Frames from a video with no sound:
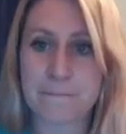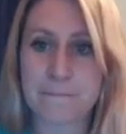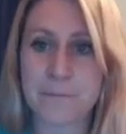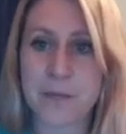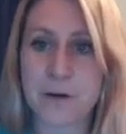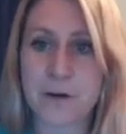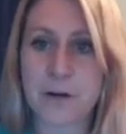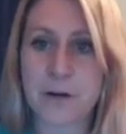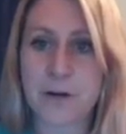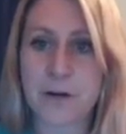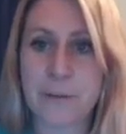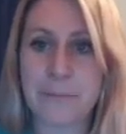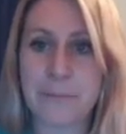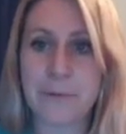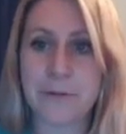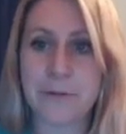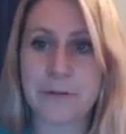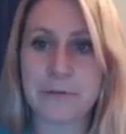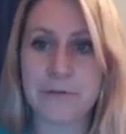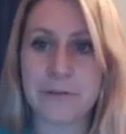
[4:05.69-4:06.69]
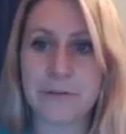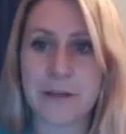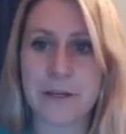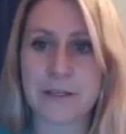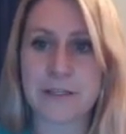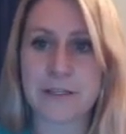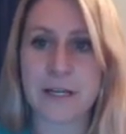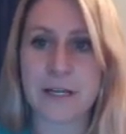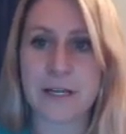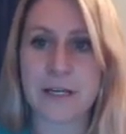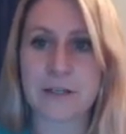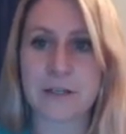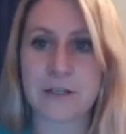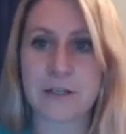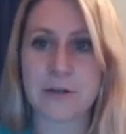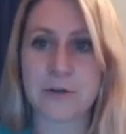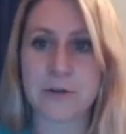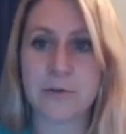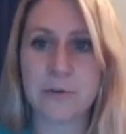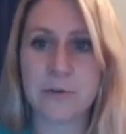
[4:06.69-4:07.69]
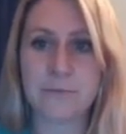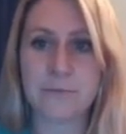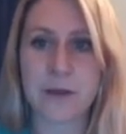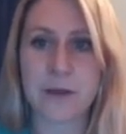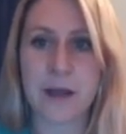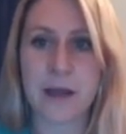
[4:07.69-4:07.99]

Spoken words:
There are a couple of things that I can do.